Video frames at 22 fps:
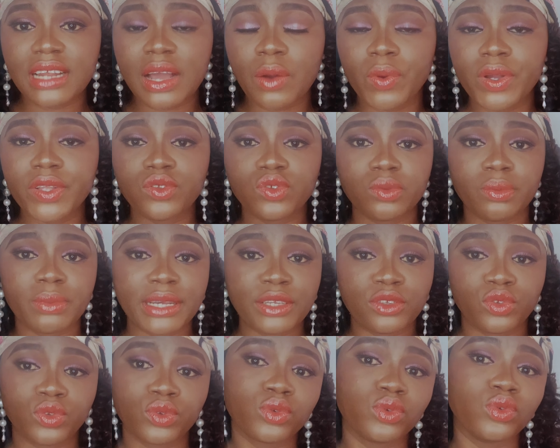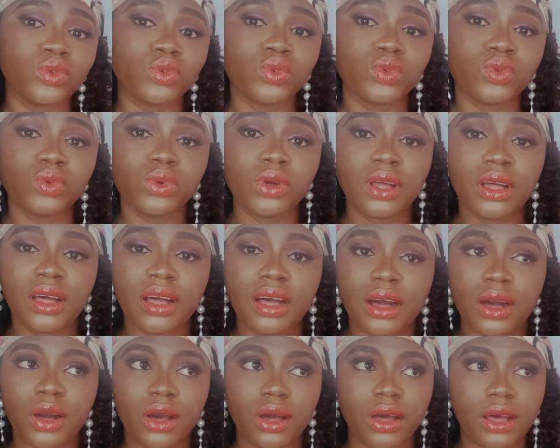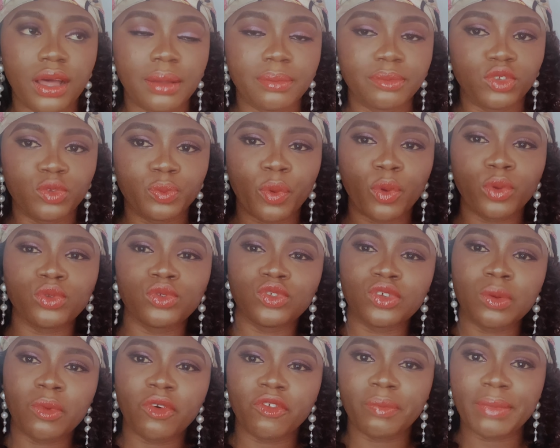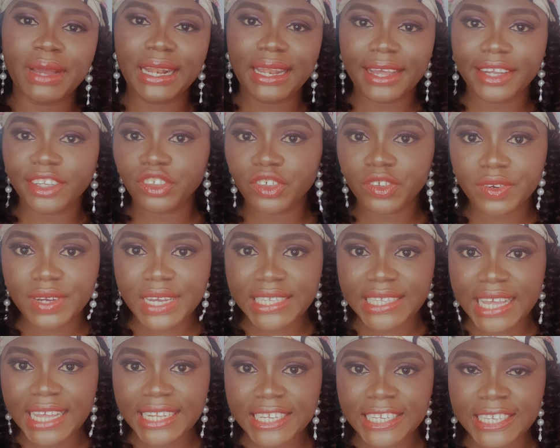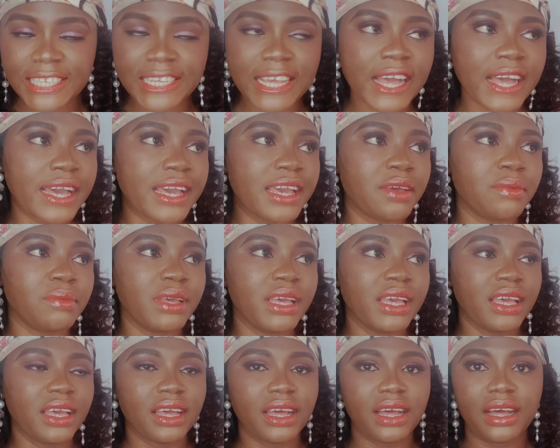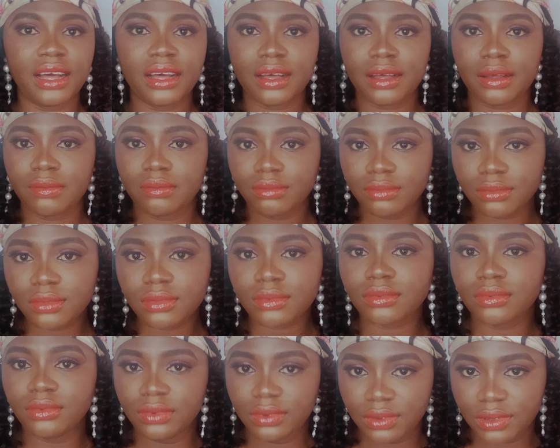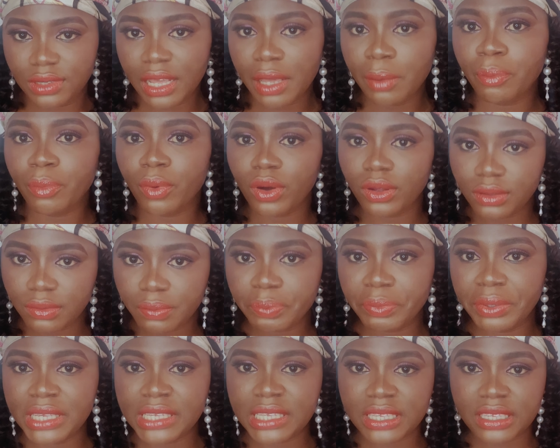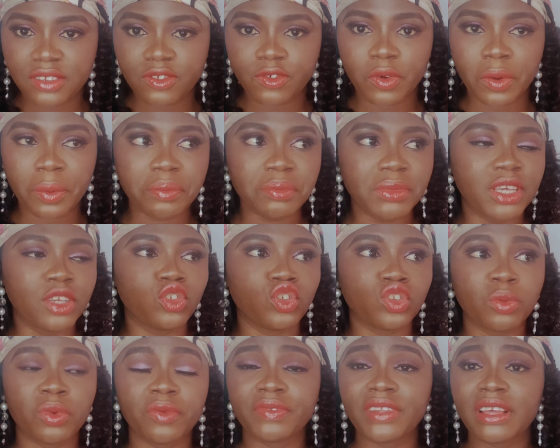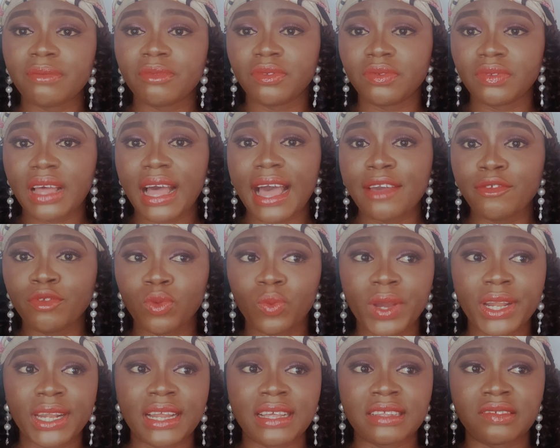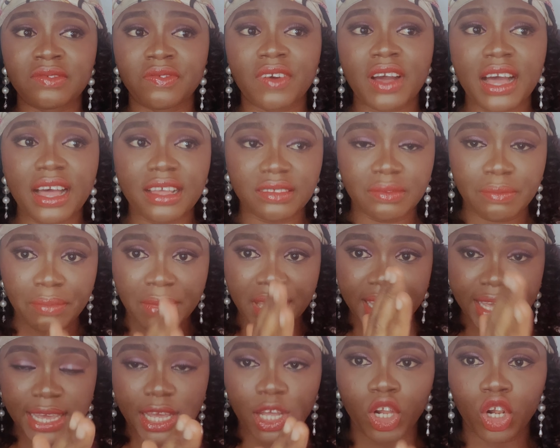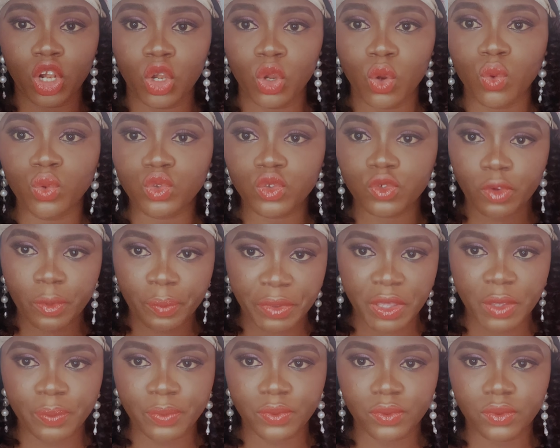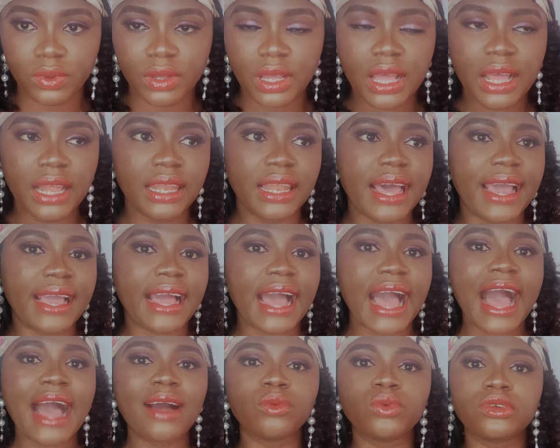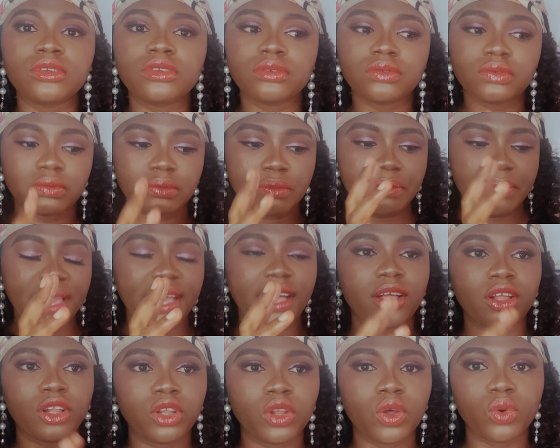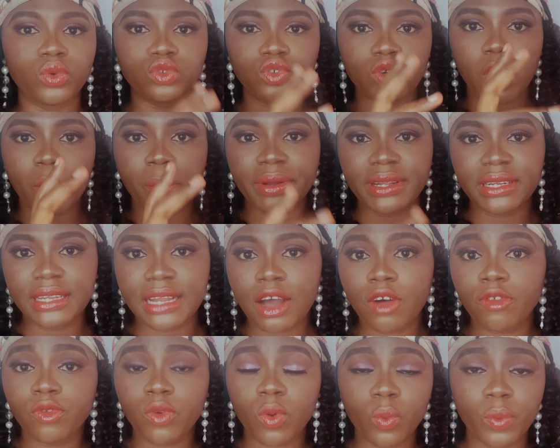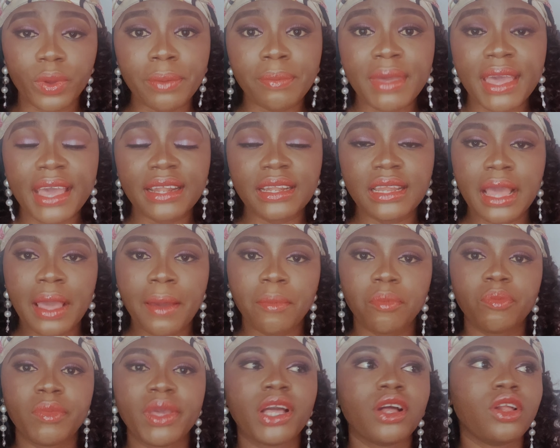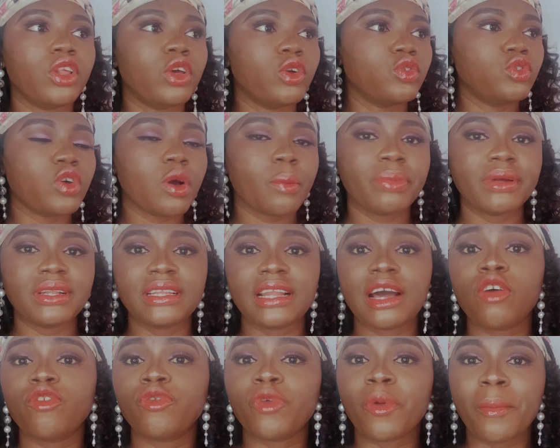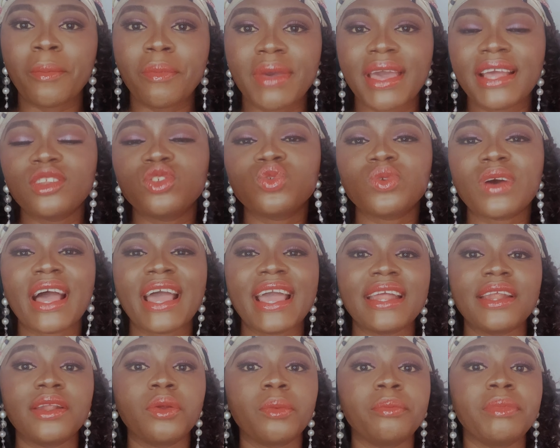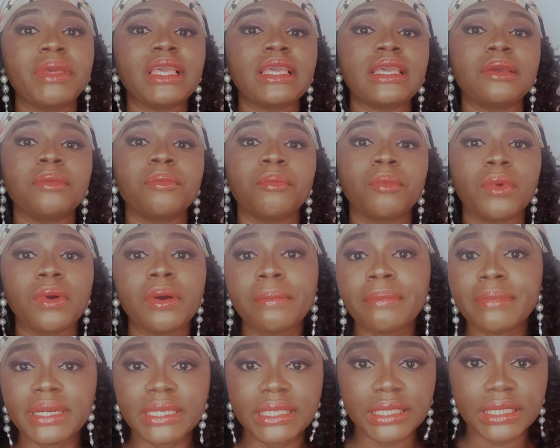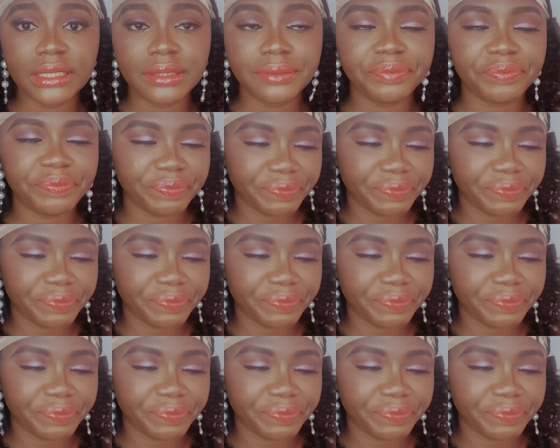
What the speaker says: I went to my school, spoke to some of my lecturers at the time. They bought pieces from me. Some of them, I even went as far as making clothes for people. Like, I would make clothes up and down for women, make clothes up and down for men. So I ended up making more money.